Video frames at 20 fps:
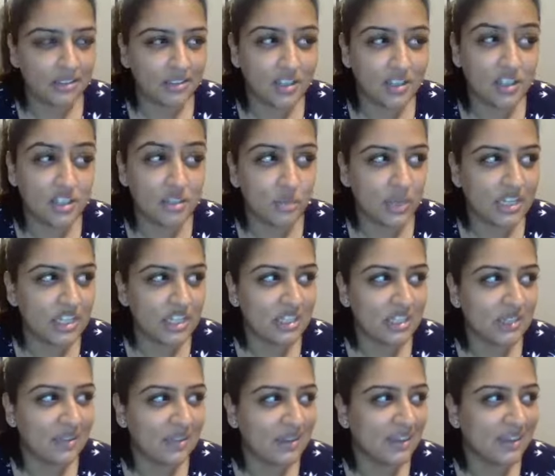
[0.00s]
She's
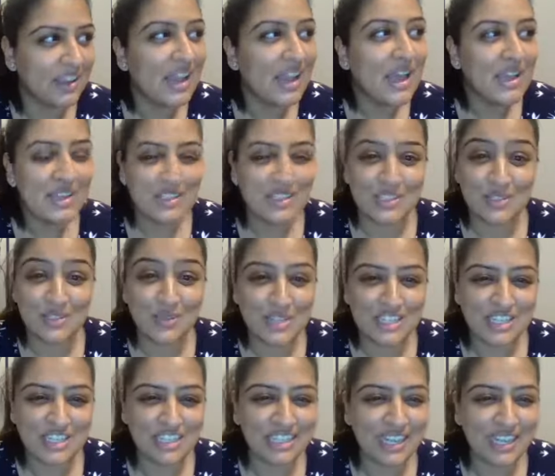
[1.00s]

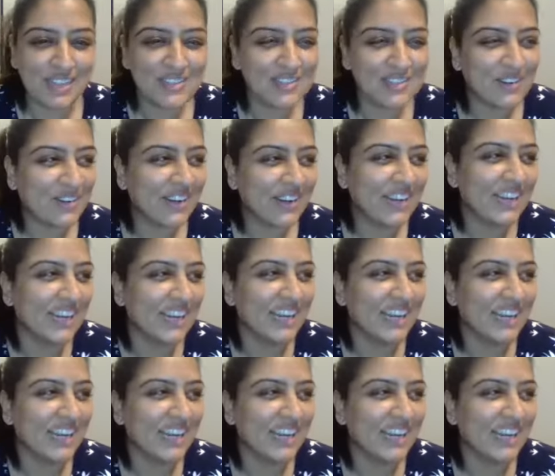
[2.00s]
whinging now, sorry.